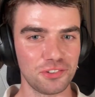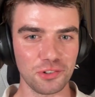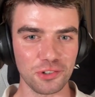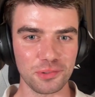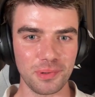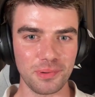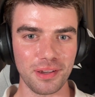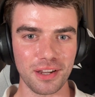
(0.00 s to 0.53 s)

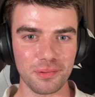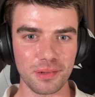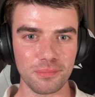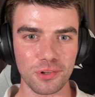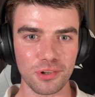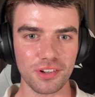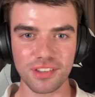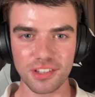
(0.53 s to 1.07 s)
talk to me about it a
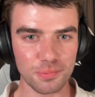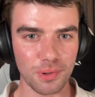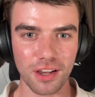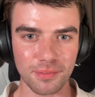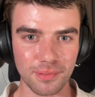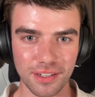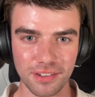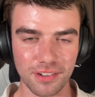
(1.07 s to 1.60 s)
bit more because that's
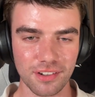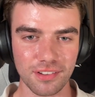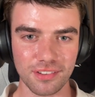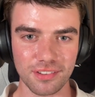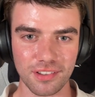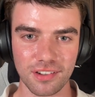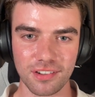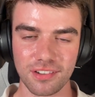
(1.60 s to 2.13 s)
part of me,
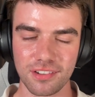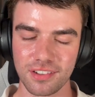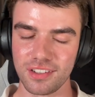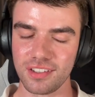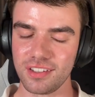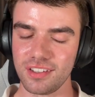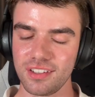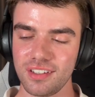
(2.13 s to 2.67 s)
right? So,
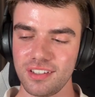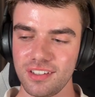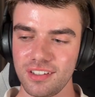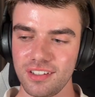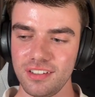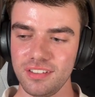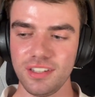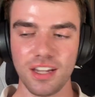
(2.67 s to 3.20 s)

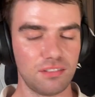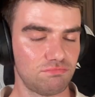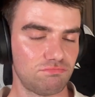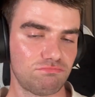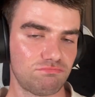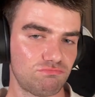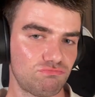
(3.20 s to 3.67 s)
yeah.